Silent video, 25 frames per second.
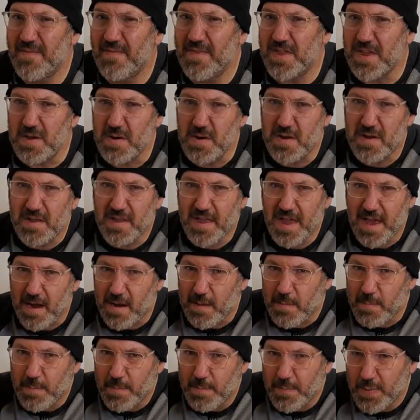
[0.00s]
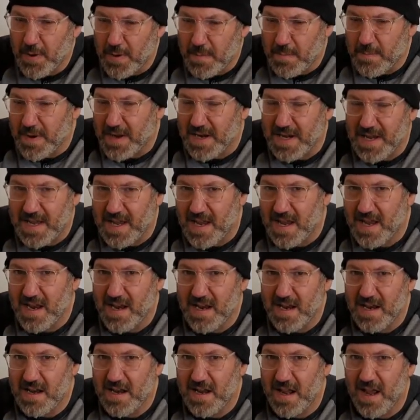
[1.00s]
that you could like put money
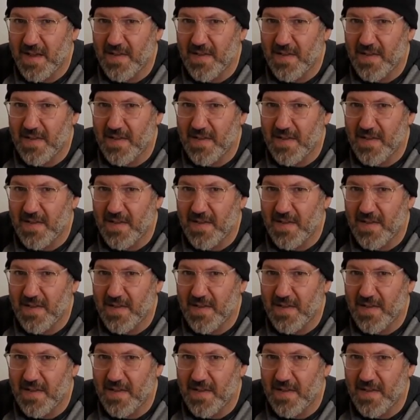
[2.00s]
in